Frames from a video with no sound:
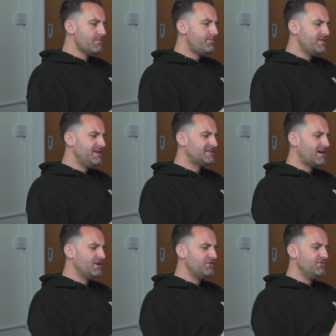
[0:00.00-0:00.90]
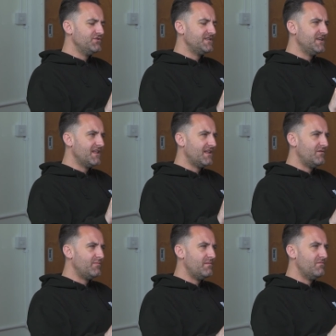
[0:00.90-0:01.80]
But they start using it a little
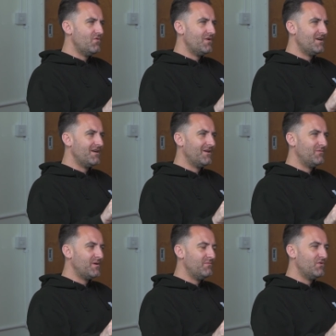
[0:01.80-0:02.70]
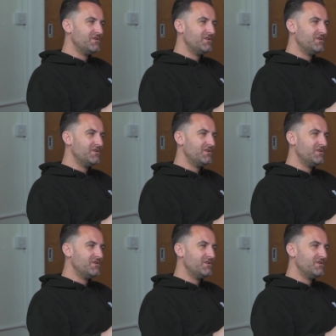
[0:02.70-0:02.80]
bit more and a little bit more.